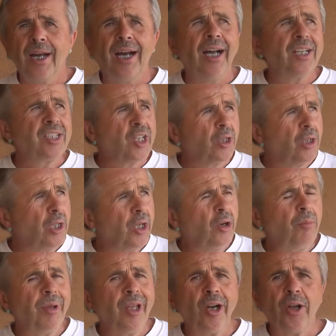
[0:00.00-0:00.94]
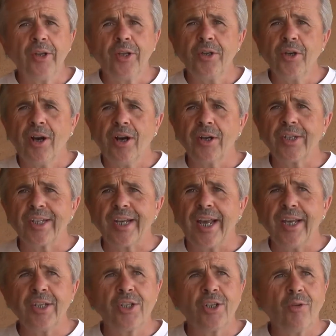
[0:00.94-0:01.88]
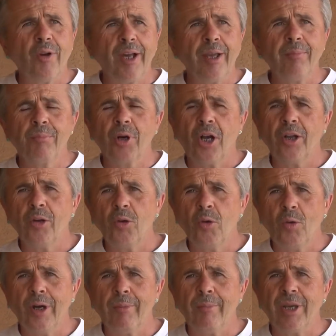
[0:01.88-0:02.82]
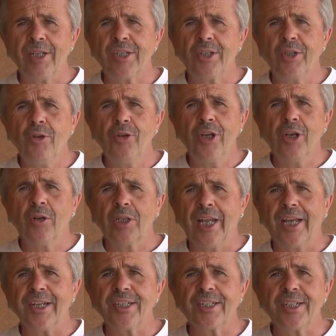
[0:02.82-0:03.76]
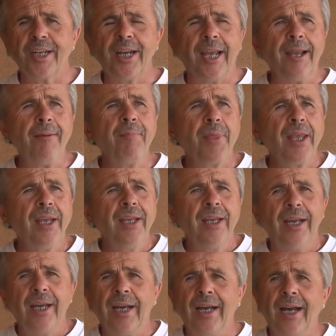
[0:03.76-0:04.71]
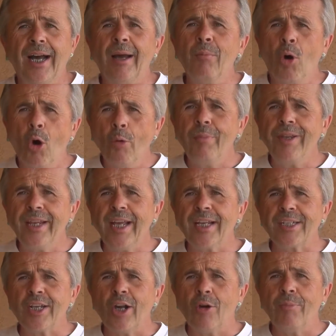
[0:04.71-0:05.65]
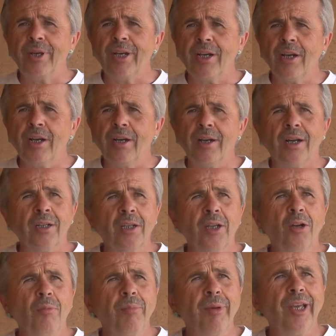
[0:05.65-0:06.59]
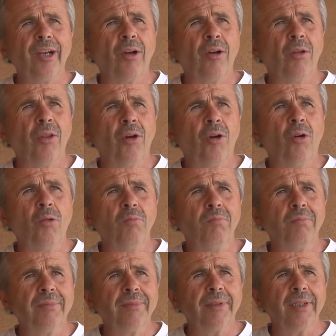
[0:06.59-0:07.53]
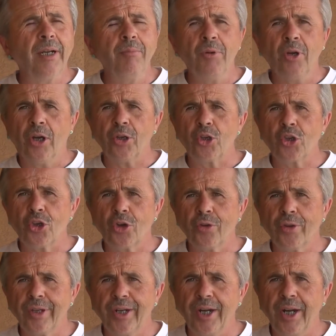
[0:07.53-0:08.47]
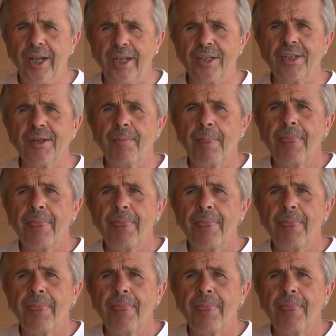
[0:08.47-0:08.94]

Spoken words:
It's a little bit on the dark side, so I brought out one of my studio lights today. I'm hoping that's helping a little bit, although I'm not sure that it is.